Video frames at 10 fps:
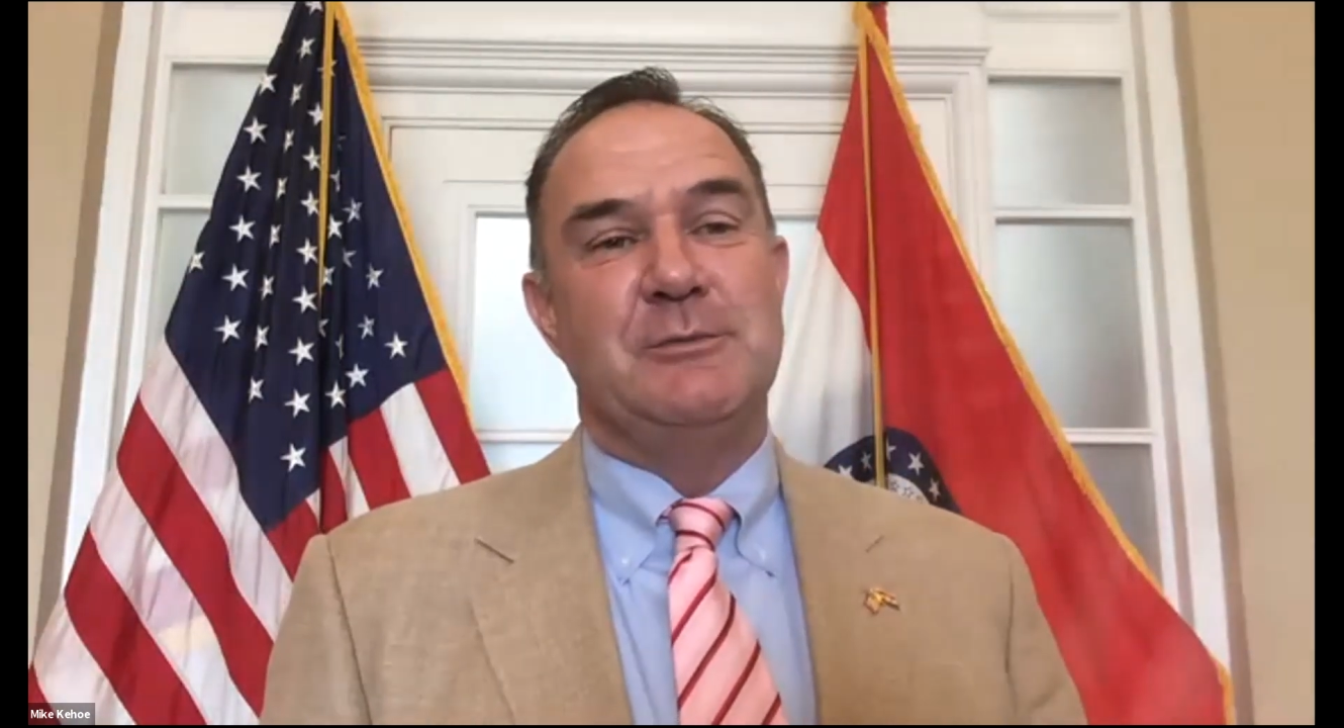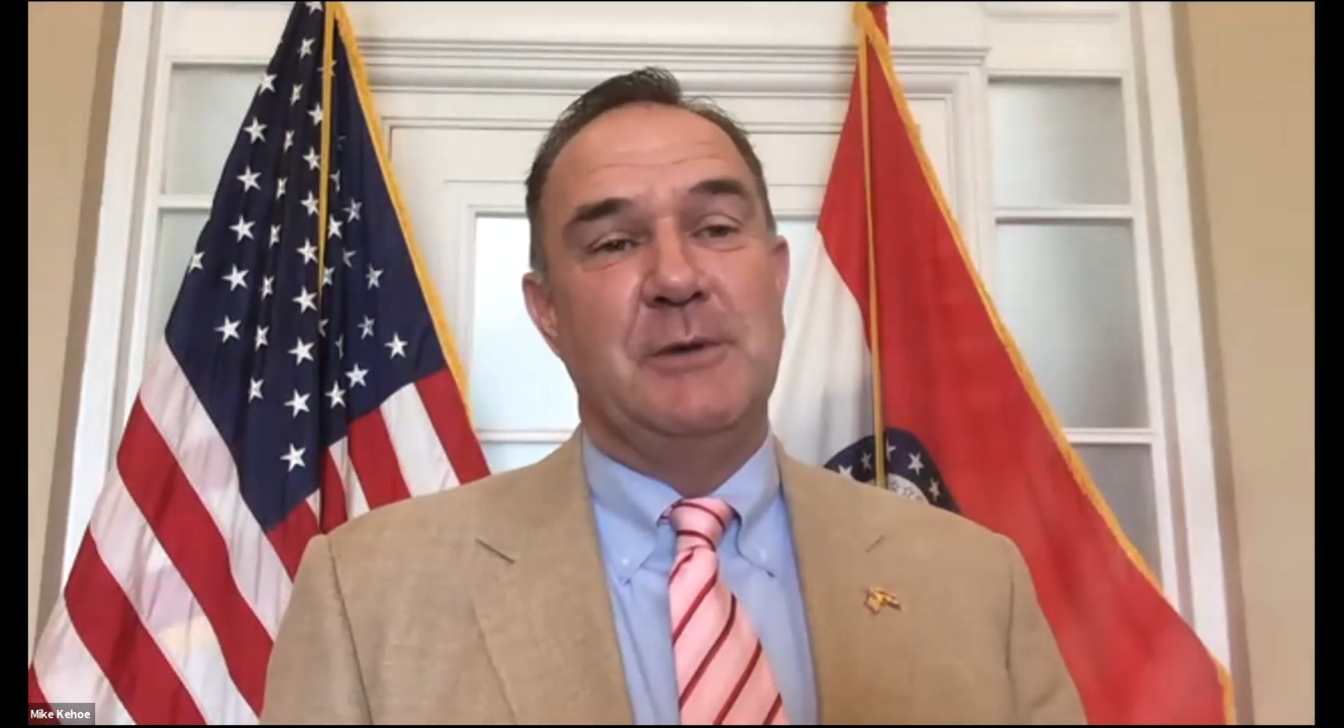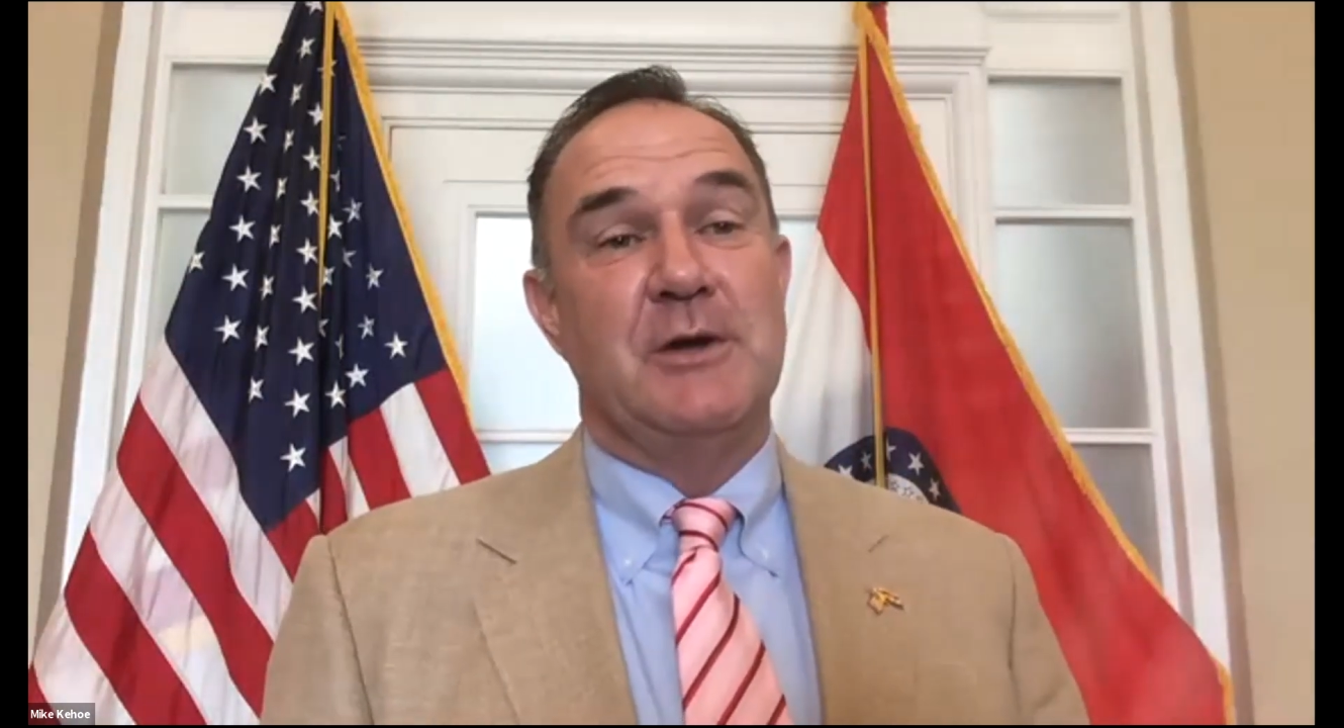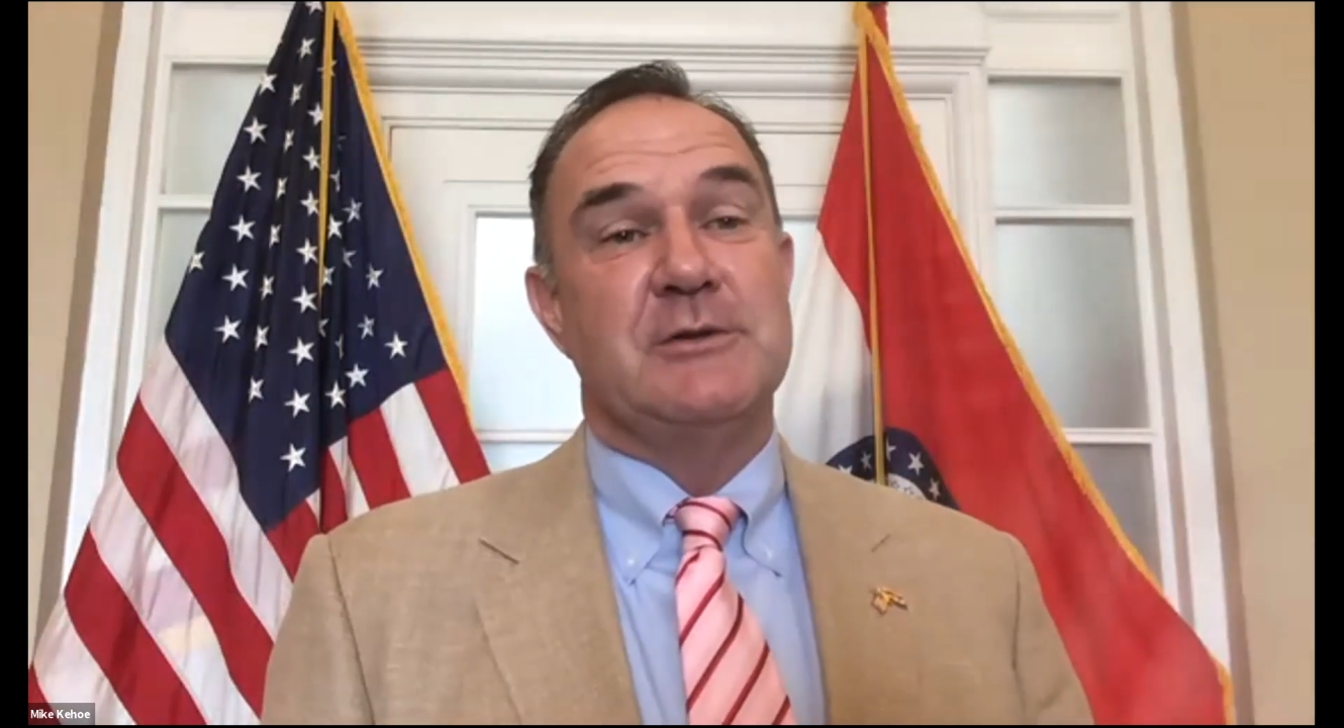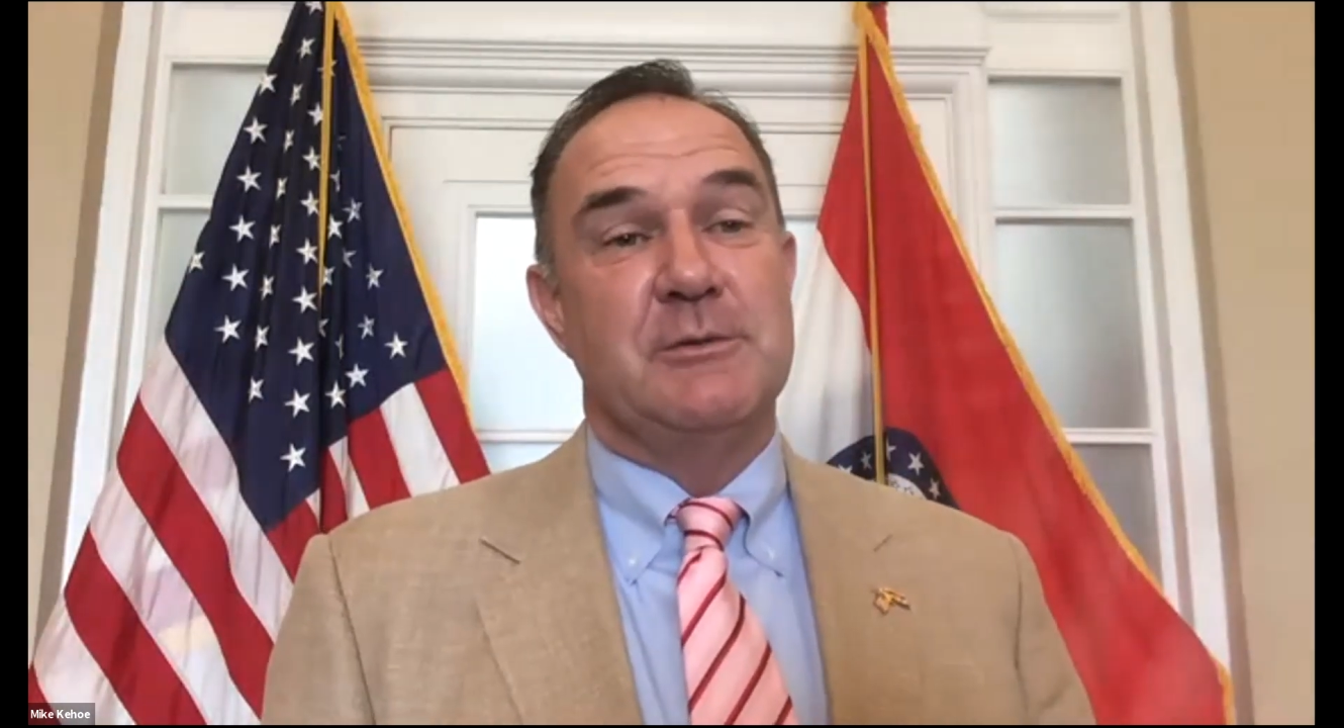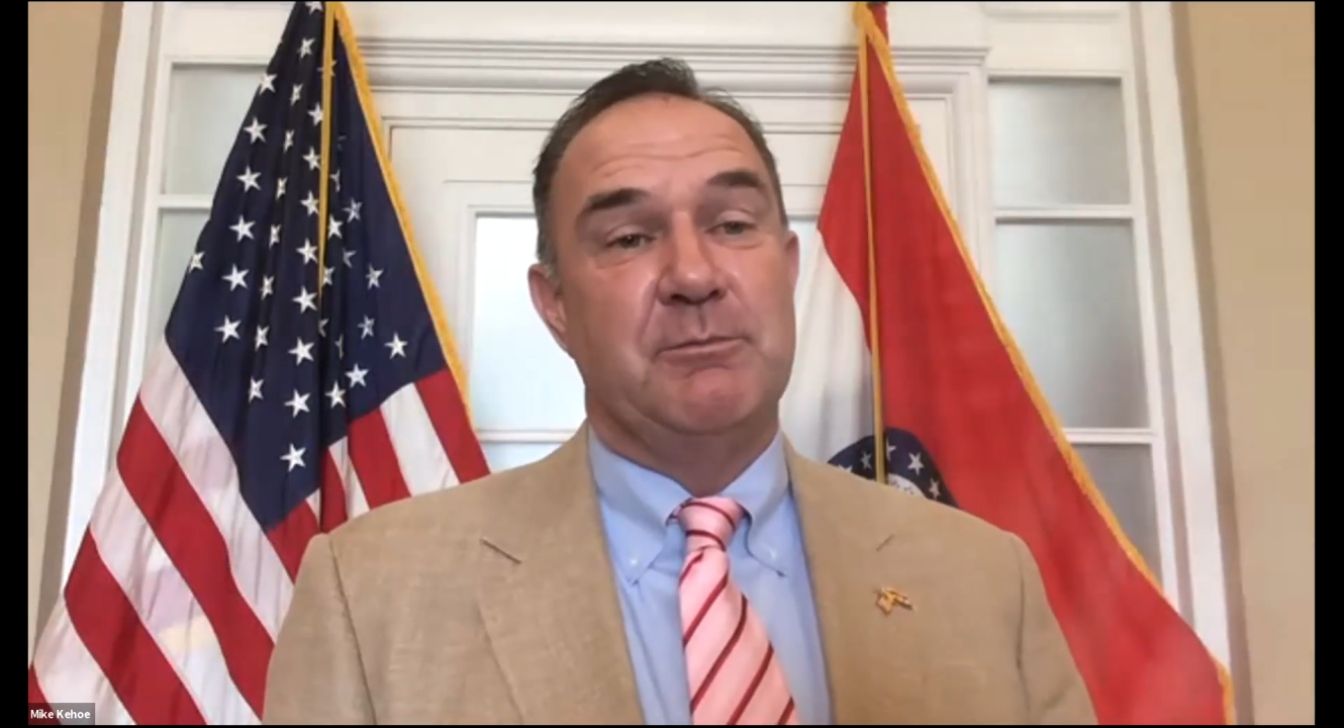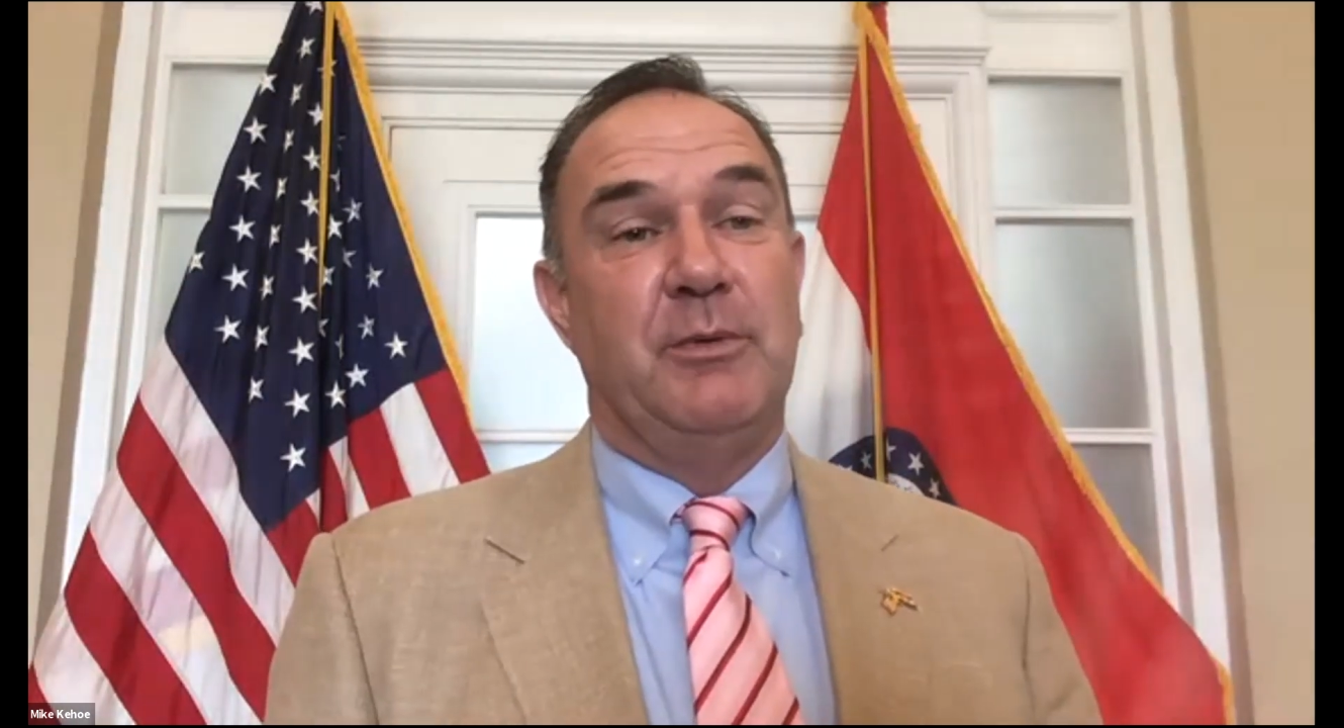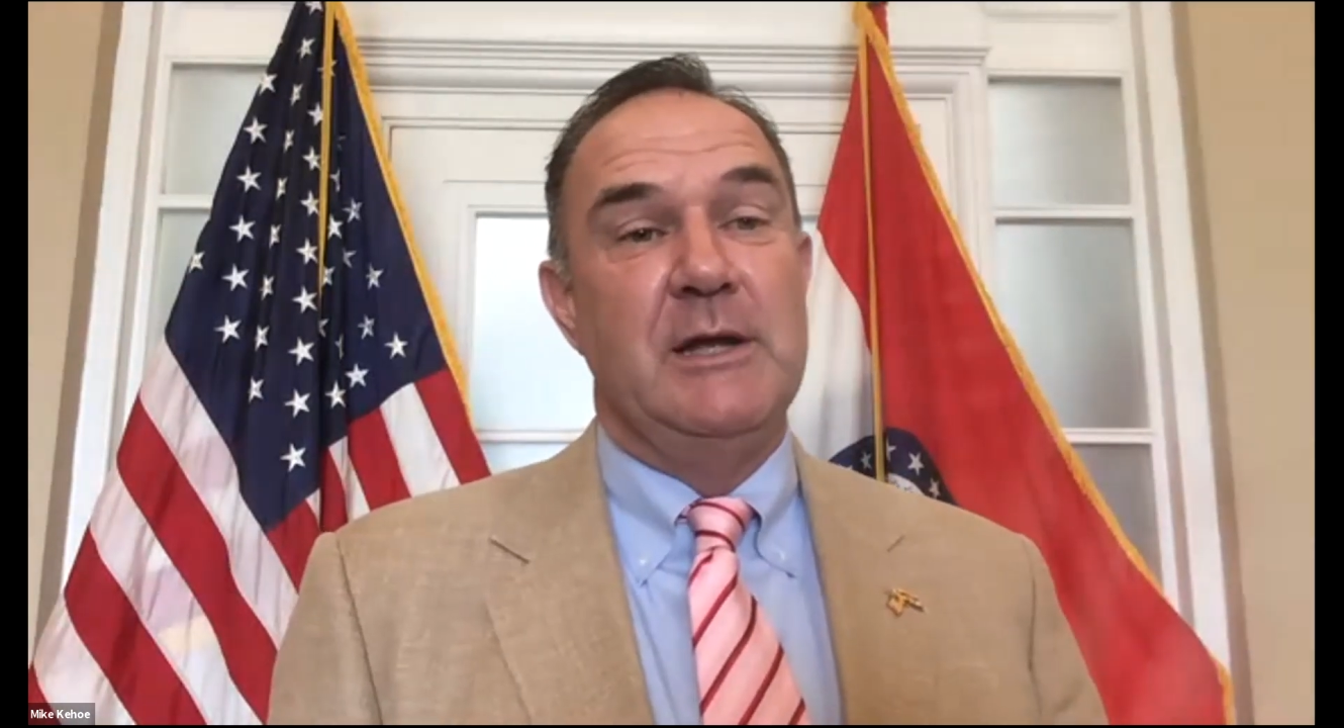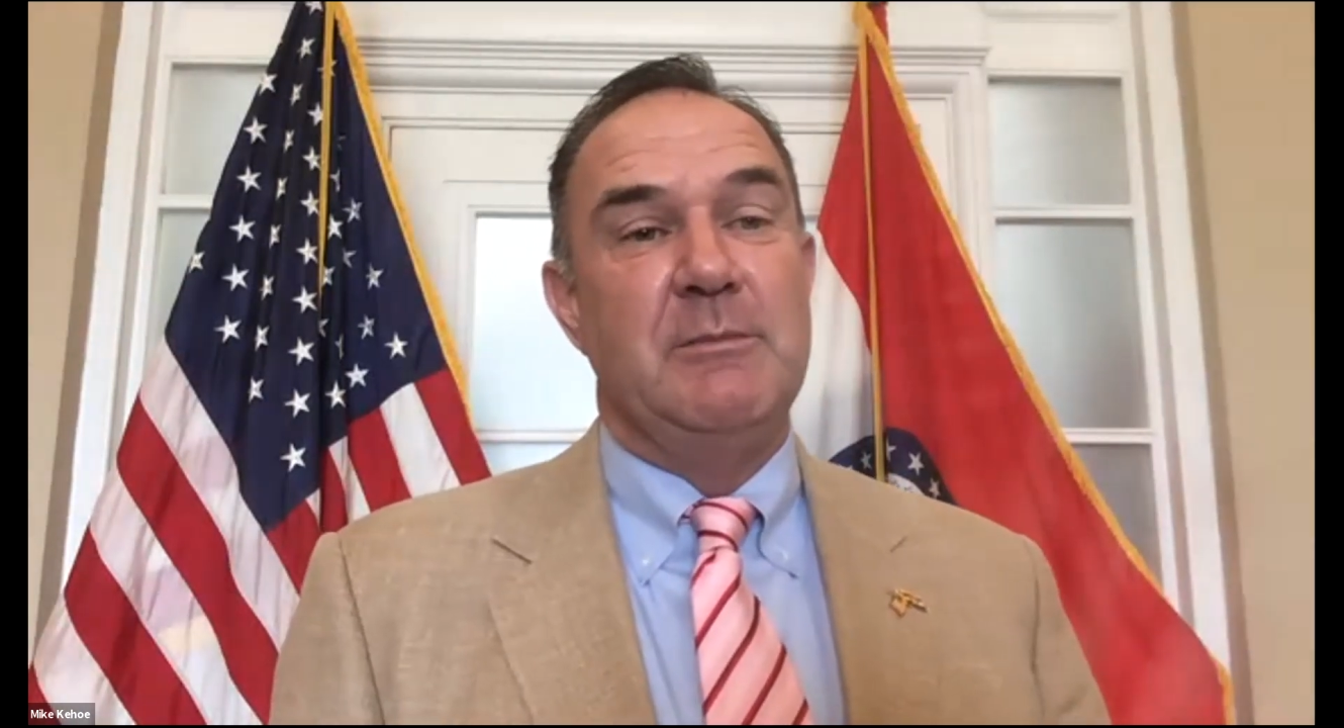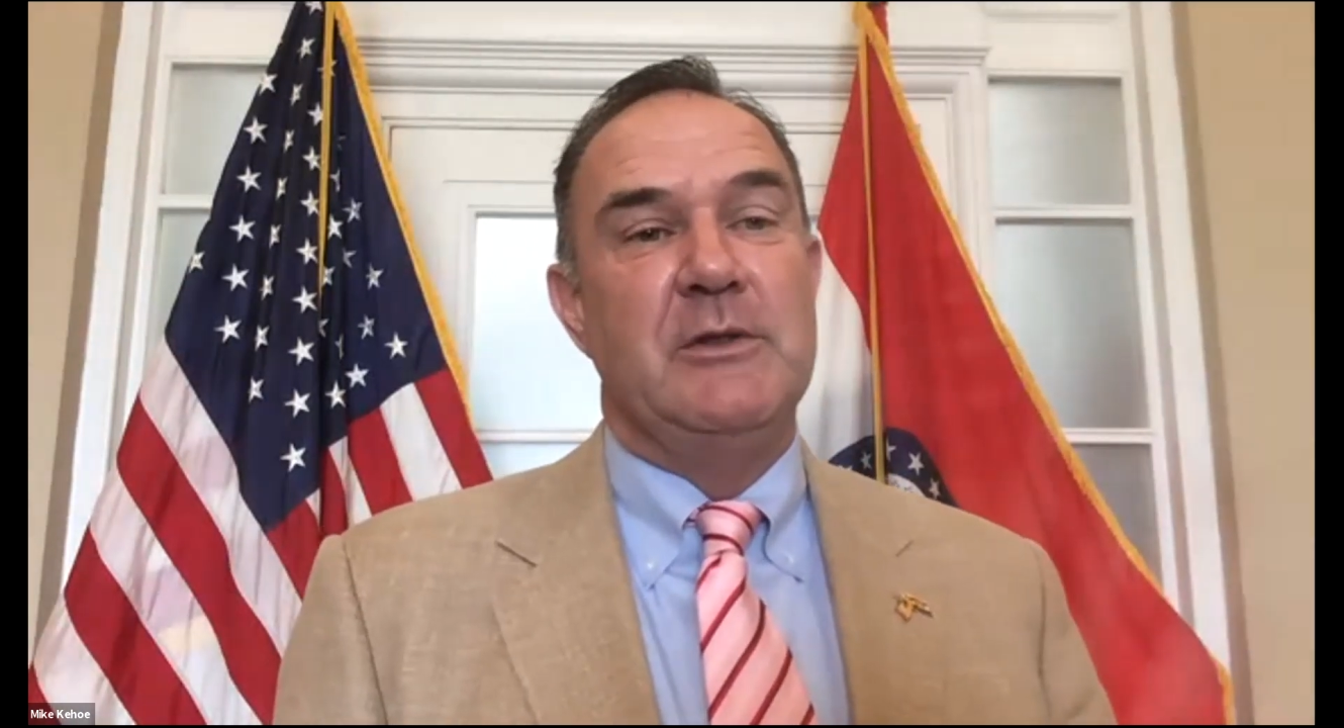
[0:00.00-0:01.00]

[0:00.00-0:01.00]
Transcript: because believe me,